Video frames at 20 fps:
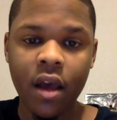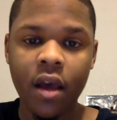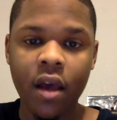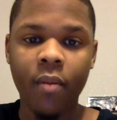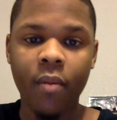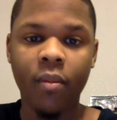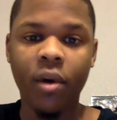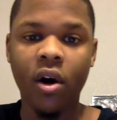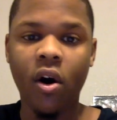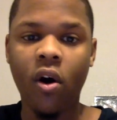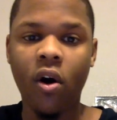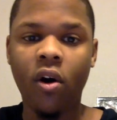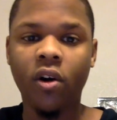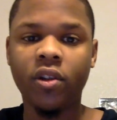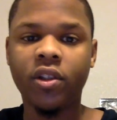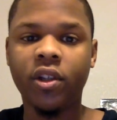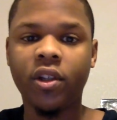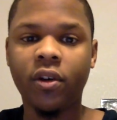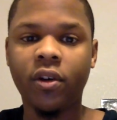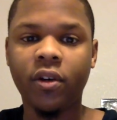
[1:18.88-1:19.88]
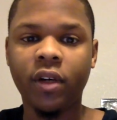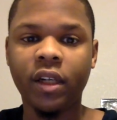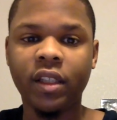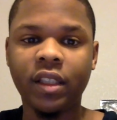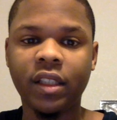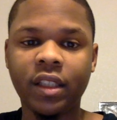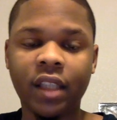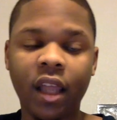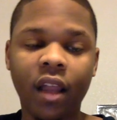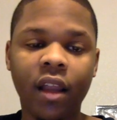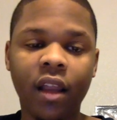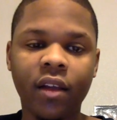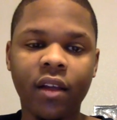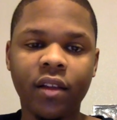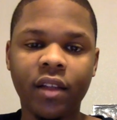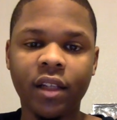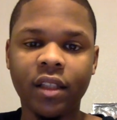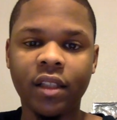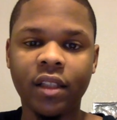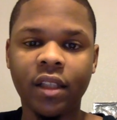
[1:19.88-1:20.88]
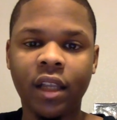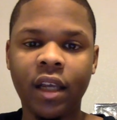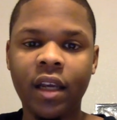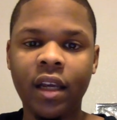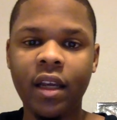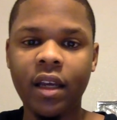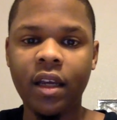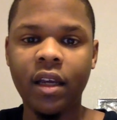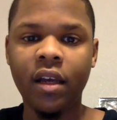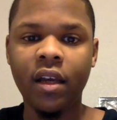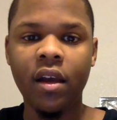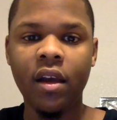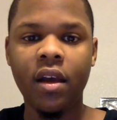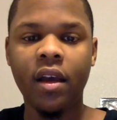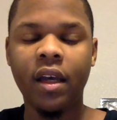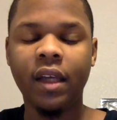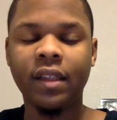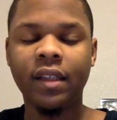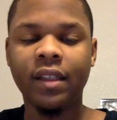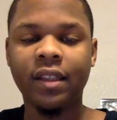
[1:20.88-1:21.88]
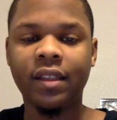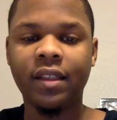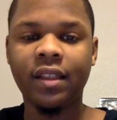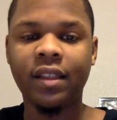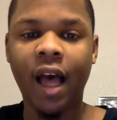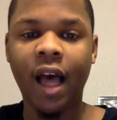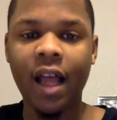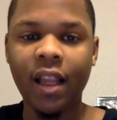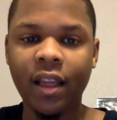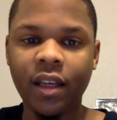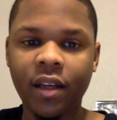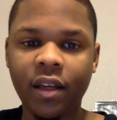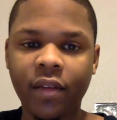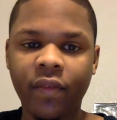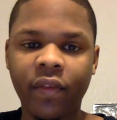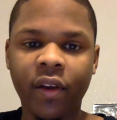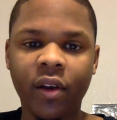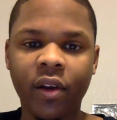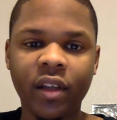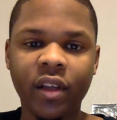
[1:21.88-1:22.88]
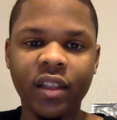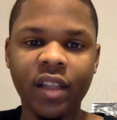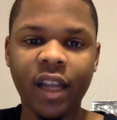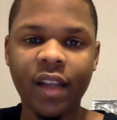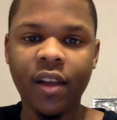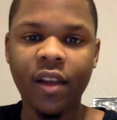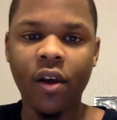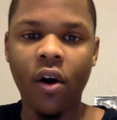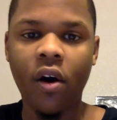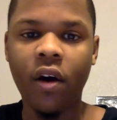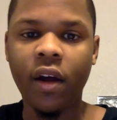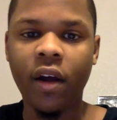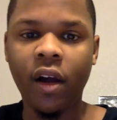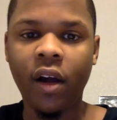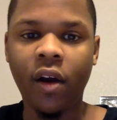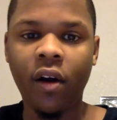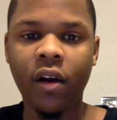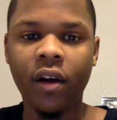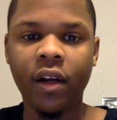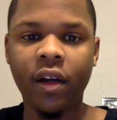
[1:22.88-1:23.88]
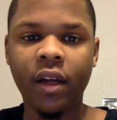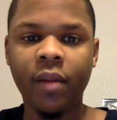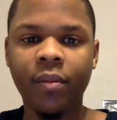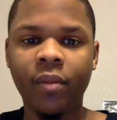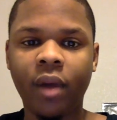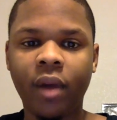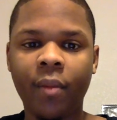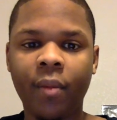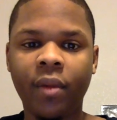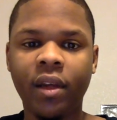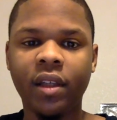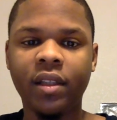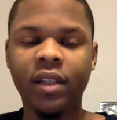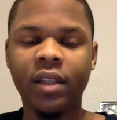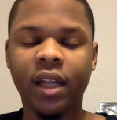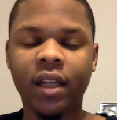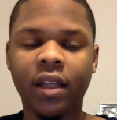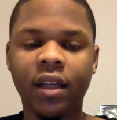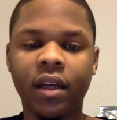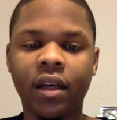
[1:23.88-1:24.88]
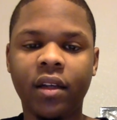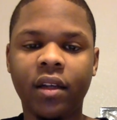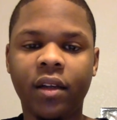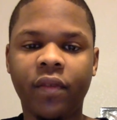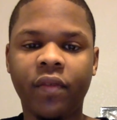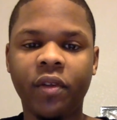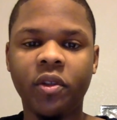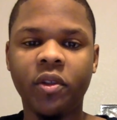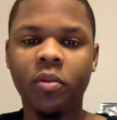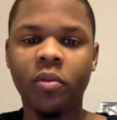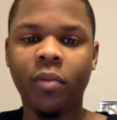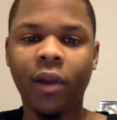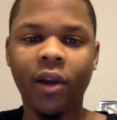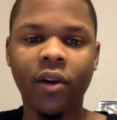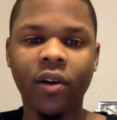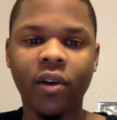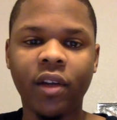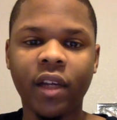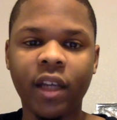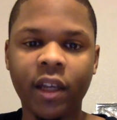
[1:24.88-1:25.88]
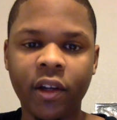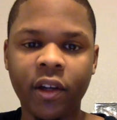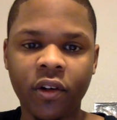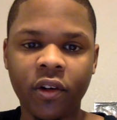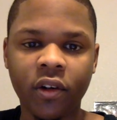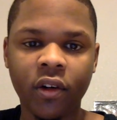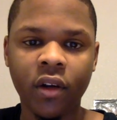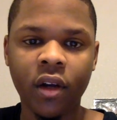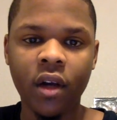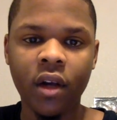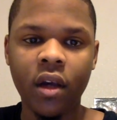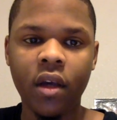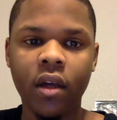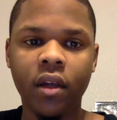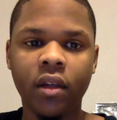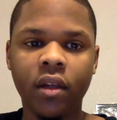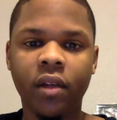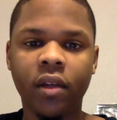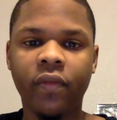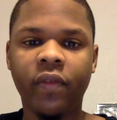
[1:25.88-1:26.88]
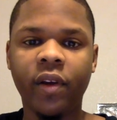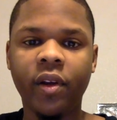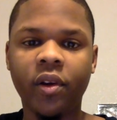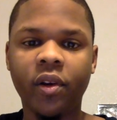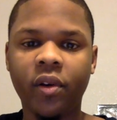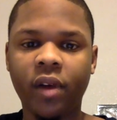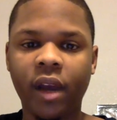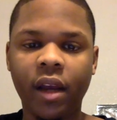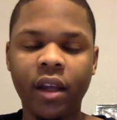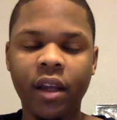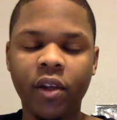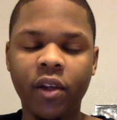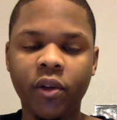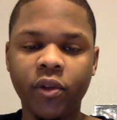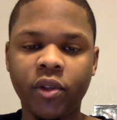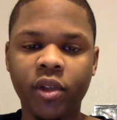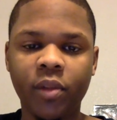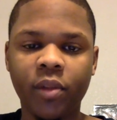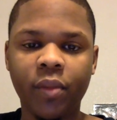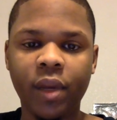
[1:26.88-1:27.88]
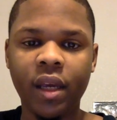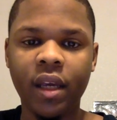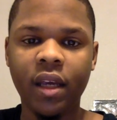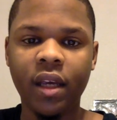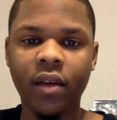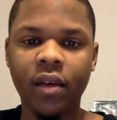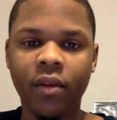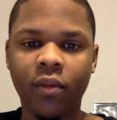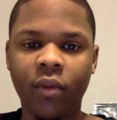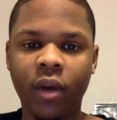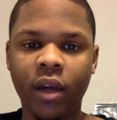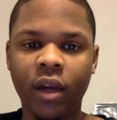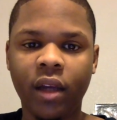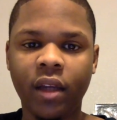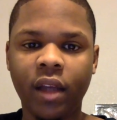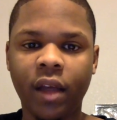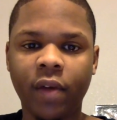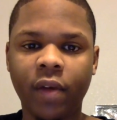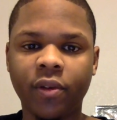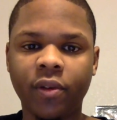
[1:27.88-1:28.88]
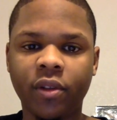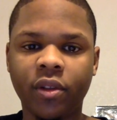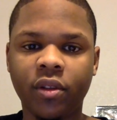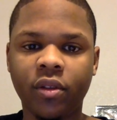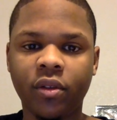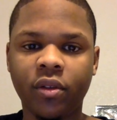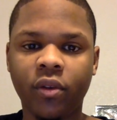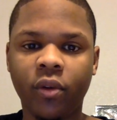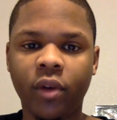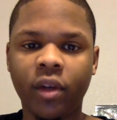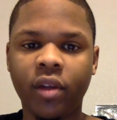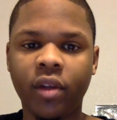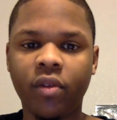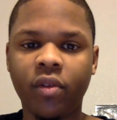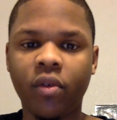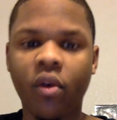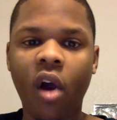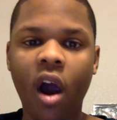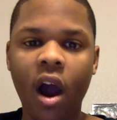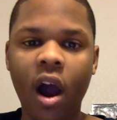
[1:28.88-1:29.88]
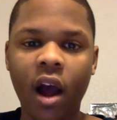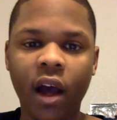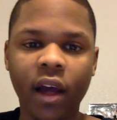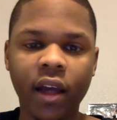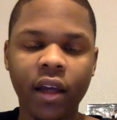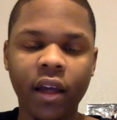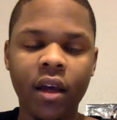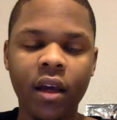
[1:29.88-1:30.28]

But also, still in this league, he's a solid defender. He's not he's not the defensive player of the year defender that he used to be when it was grit and grind.